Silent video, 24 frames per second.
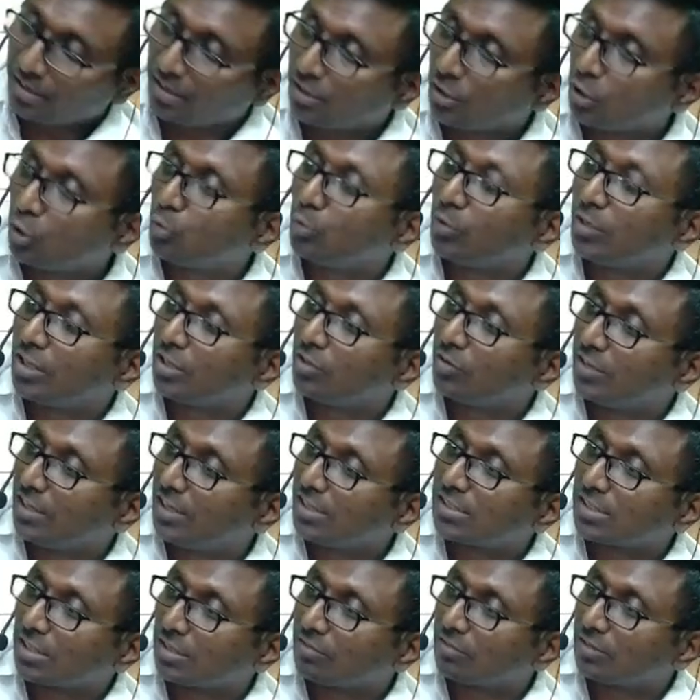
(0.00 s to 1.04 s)
Do we give any
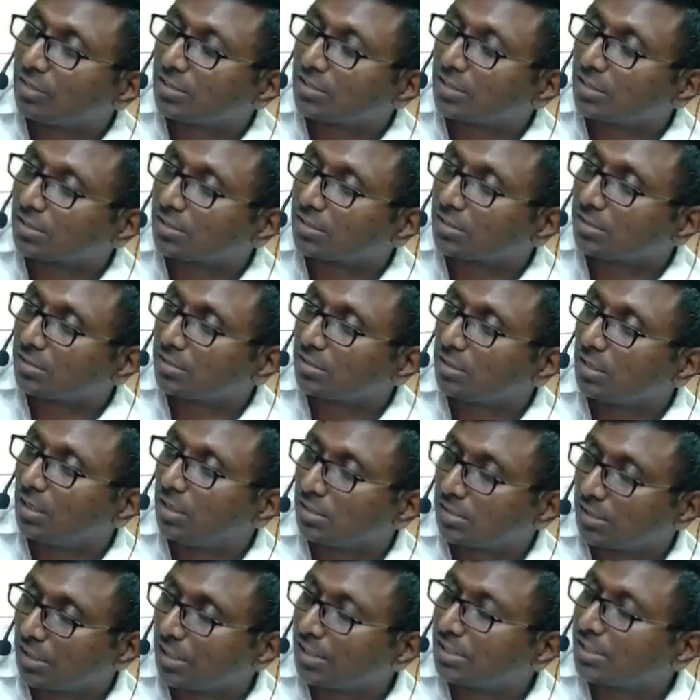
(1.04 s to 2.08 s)
services?
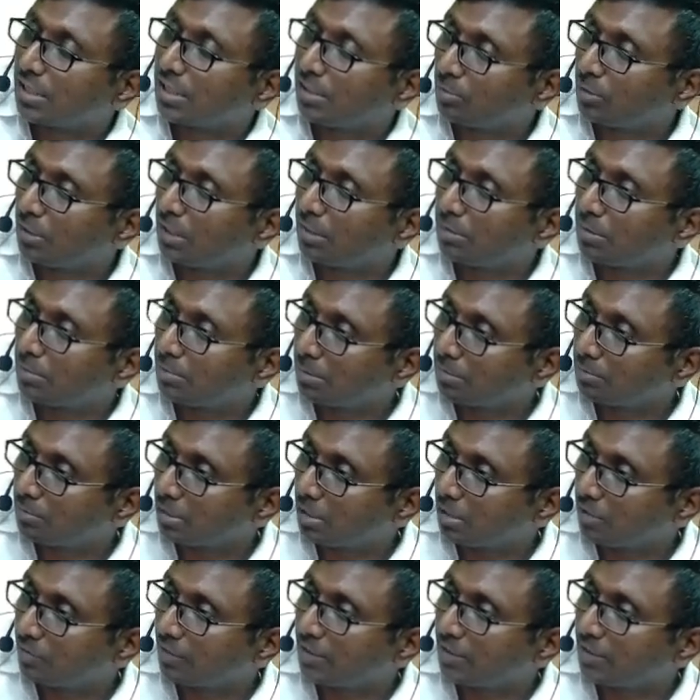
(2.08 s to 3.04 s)
Say example, I am a member of